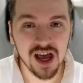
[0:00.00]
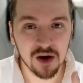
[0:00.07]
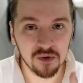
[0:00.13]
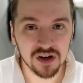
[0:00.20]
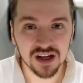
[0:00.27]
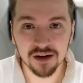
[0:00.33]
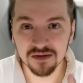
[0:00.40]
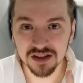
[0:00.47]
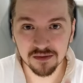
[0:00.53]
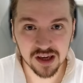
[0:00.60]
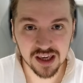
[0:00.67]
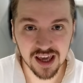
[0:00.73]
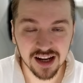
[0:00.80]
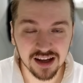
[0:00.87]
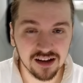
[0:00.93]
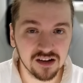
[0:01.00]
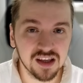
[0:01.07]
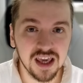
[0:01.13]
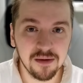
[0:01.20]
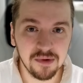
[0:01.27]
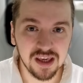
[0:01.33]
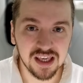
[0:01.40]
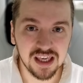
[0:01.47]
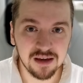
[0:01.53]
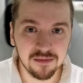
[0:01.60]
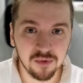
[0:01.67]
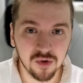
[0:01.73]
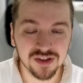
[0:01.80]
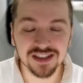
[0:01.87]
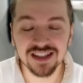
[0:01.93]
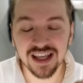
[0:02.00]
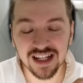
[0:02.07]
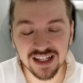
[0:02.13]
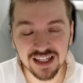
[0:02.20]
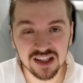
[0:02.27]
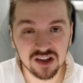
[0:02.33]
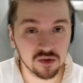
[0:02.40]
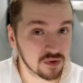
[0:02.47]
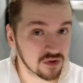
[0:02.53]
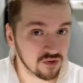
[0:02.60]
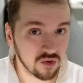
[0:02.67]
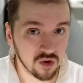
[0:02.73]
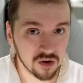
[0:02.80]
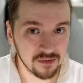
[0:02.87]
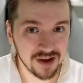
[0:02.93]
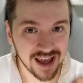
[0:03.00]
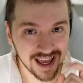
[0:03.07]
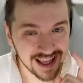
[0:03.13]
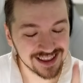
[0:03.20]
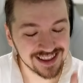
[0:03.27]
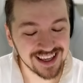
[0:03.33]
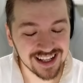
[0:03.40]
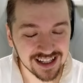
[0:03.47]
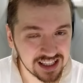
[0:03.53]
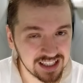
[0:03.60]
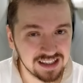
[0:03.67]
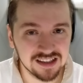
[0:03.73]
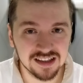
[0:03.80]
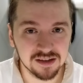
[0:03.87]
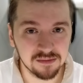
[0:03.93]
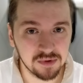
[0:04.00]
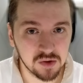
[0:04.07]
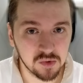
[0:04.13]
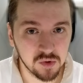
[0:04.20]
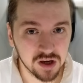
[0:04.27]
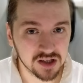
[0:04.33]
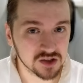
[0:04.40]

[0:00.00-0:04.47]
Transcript: When it comes to mechanical gaming keyboards, they need to perform and they need to be quick.